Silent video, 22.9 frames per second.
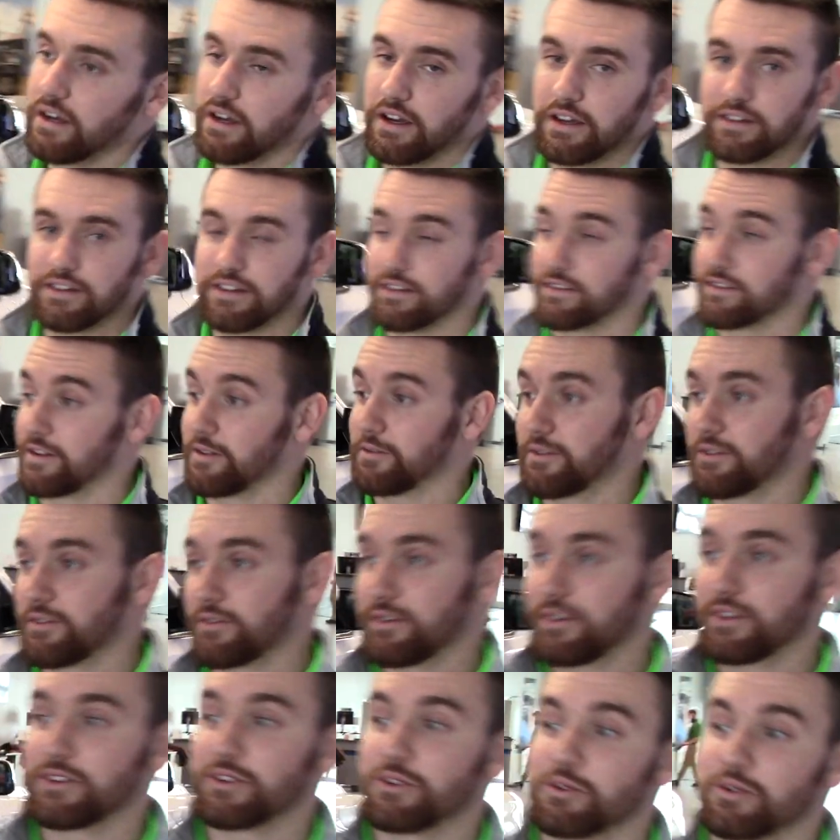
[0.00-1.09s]
And then something
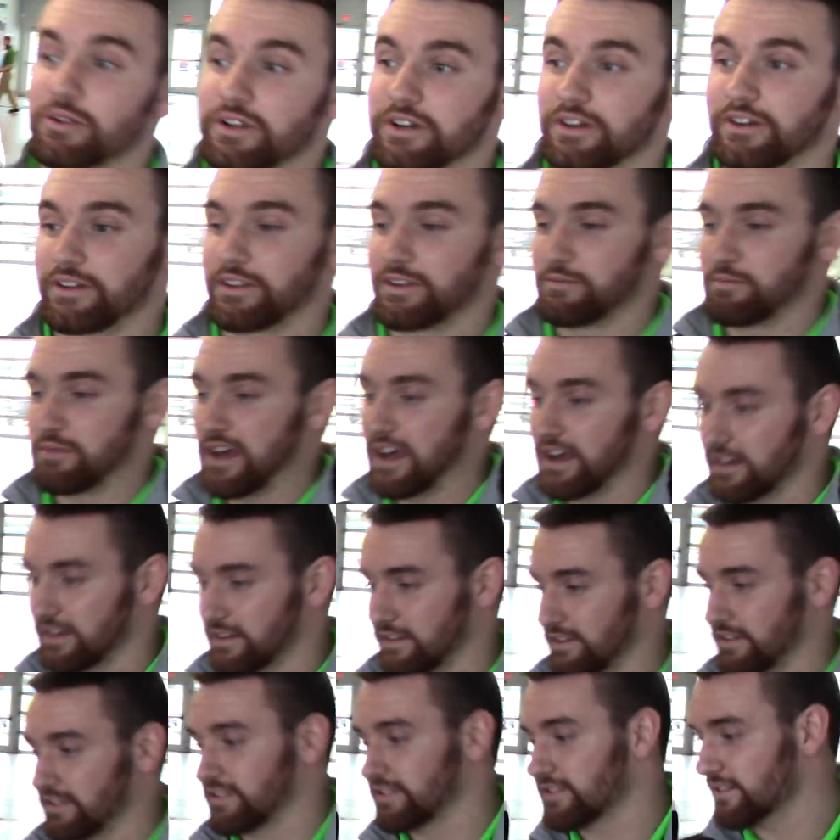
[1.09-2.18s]
really cool here on the back of
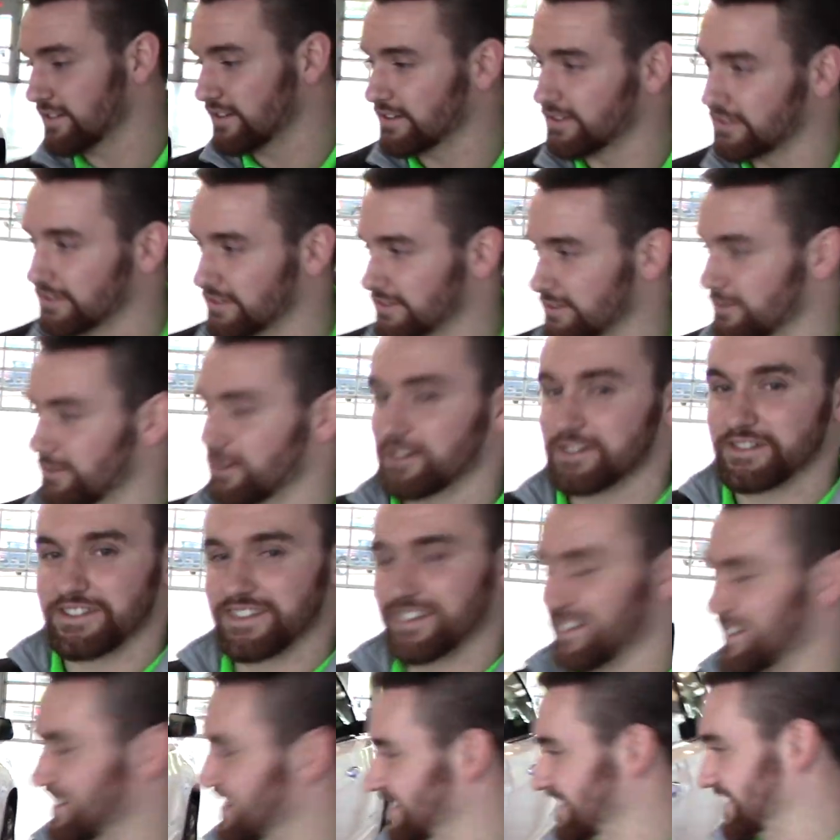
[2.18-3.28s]
this, watch
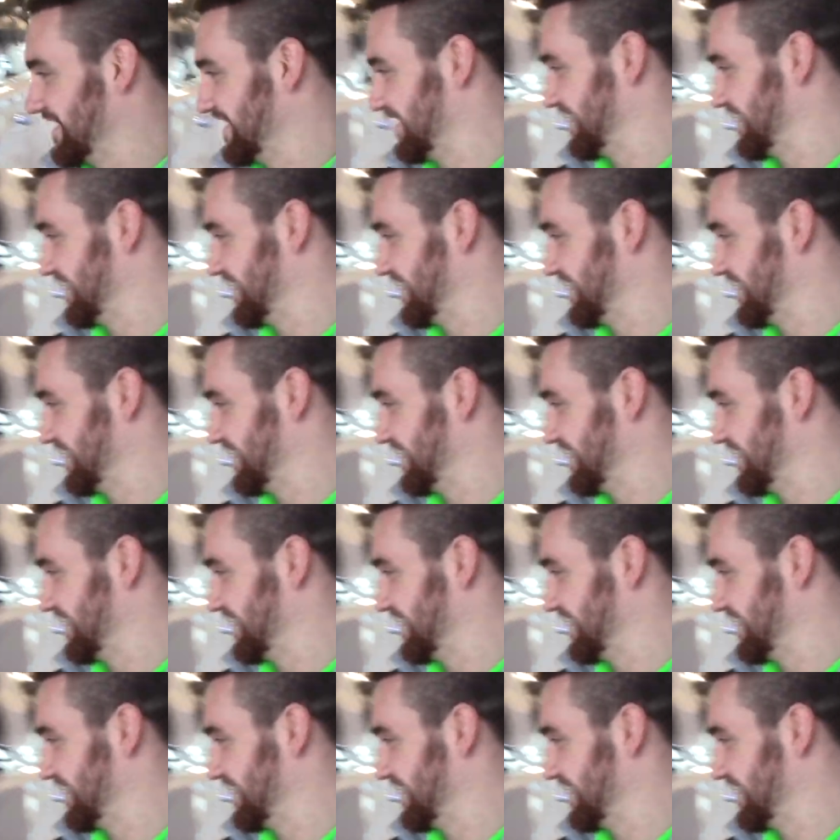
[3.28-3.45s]
this.